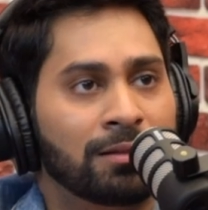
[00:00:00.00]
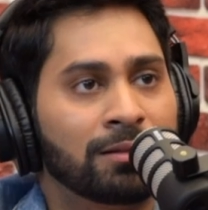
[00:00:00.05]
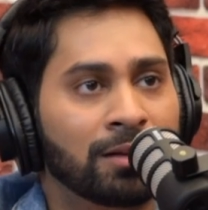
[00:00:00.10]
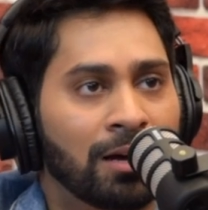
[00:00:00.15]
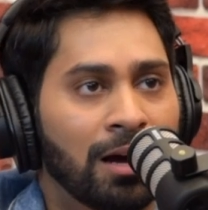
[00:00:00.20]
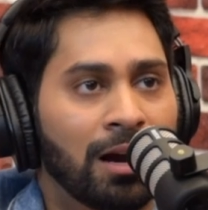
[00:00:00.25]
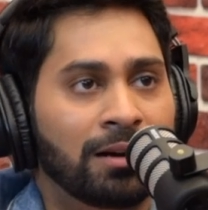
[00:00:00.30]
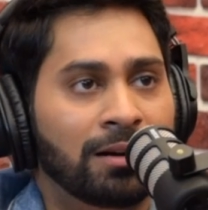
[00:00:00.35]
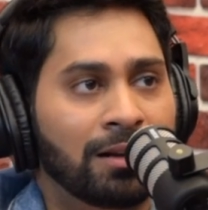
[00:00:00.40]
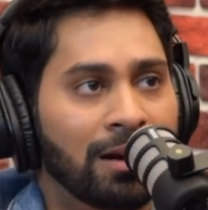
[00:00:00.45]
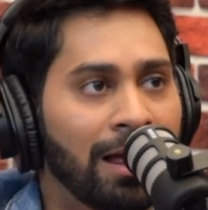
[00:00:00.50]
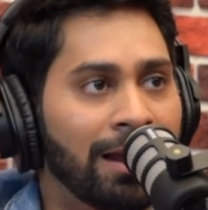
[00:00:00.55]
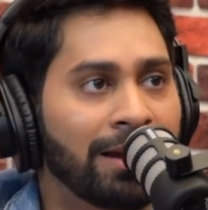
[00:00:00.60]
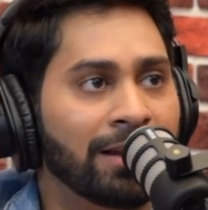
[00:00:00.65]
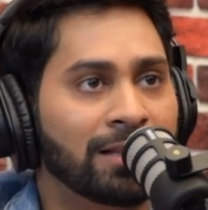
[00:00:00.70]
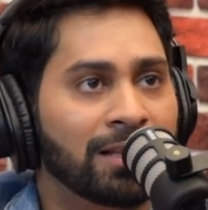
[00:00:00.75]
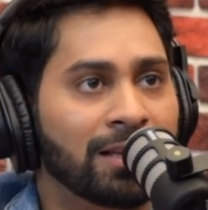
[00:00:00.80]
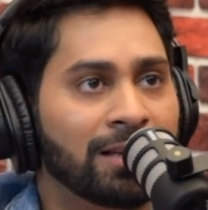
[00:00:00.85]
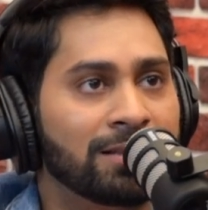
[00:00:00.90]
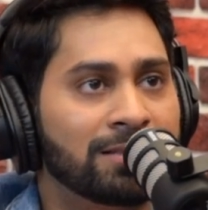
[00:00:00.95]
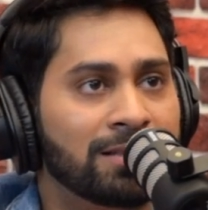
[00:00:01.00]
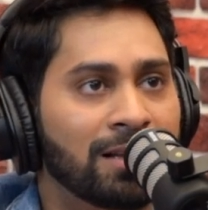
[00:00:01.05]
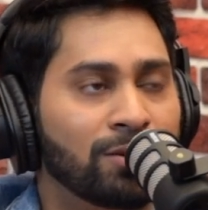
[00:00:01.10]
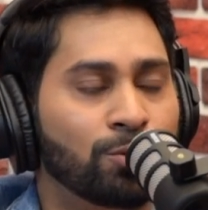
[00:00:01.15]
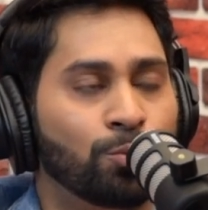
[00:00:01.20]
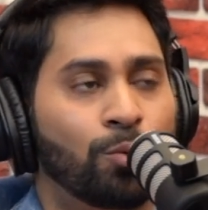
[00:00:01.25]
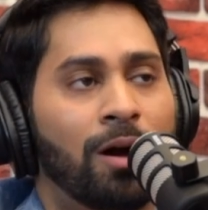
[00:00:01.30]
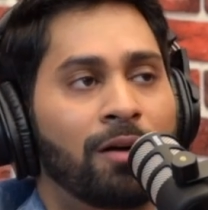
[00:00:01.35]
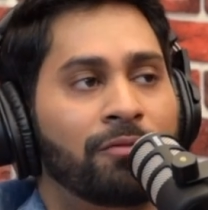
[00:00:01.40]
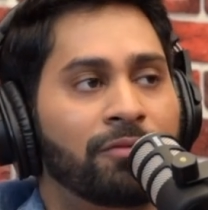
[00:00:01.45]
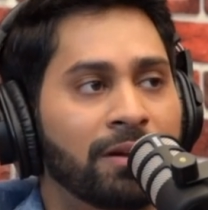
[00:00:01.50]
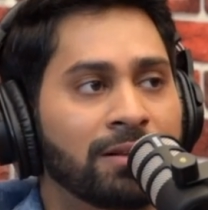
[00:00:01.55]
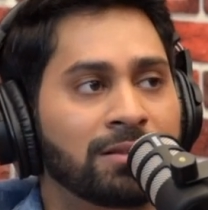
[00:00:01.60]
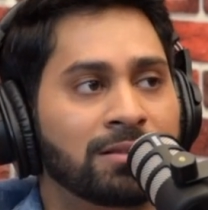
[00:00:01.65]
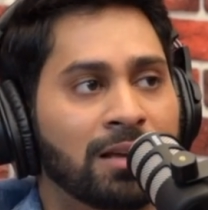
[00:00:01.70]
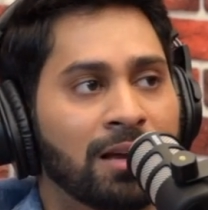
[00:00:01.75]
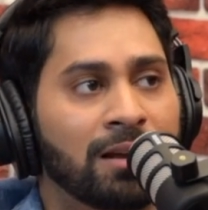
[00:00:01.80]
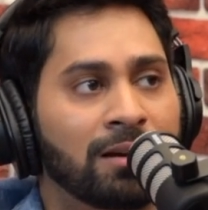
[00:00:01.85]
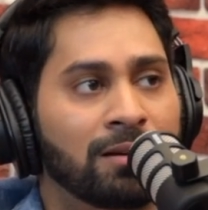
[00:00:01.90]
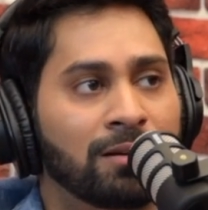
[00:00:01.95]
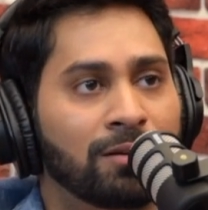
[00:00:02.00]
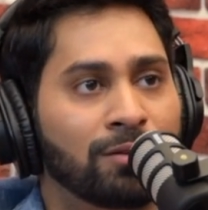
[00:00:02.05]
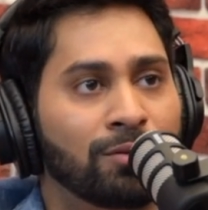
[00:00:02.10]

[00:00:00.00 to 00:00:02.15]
the underlining thing is that you are friends and